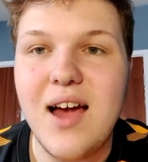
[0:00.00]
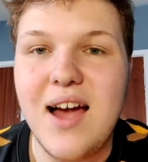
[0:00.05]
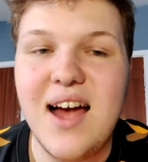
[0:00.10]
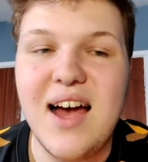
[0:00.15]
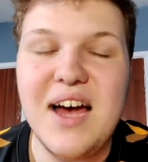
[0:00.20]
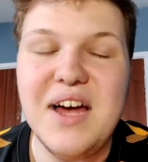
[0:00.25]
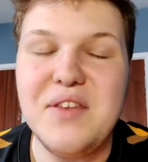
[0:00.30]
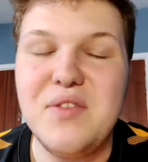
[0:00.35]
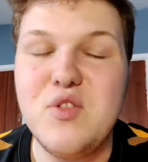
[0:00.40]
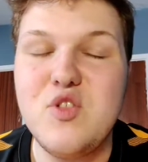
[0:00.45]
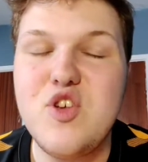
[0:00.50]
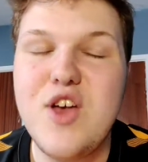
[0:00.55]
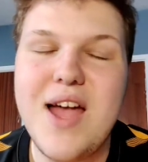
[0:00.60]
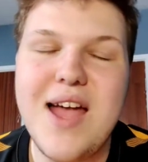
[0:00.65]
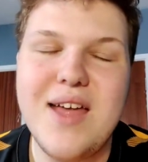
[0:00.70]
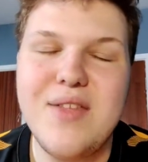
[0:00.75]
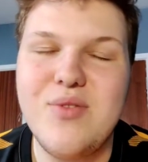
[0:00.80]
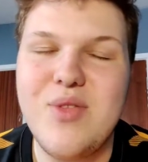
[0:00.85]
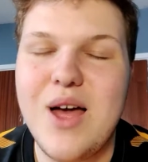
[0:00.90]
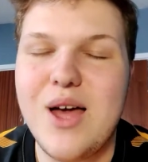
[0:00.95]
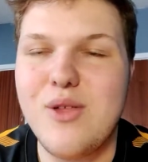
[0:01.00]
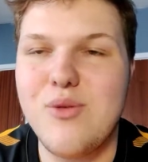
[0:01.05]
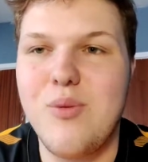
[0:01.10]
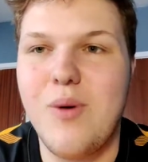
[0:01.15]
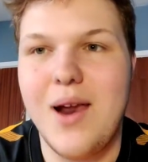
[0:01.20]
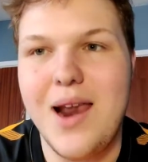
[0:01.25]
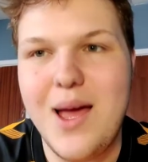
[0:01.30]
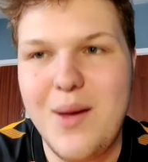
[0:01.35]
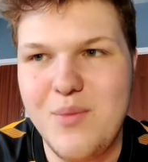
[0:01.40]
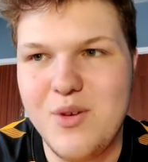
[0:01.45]
That's
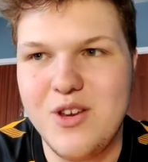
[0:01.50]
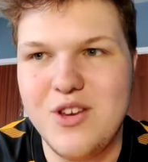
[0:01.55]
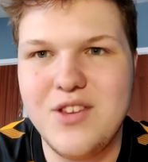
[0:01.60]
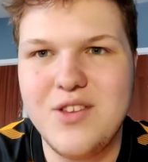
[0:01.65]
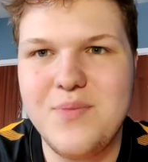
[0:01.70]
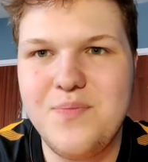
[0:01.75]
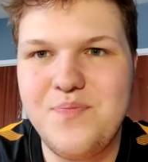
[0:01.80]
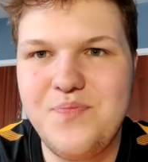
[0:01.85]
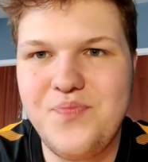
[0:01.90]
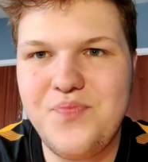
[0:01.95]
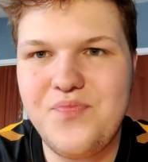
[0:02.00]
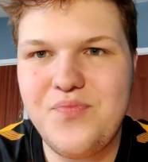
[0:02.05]
what happened.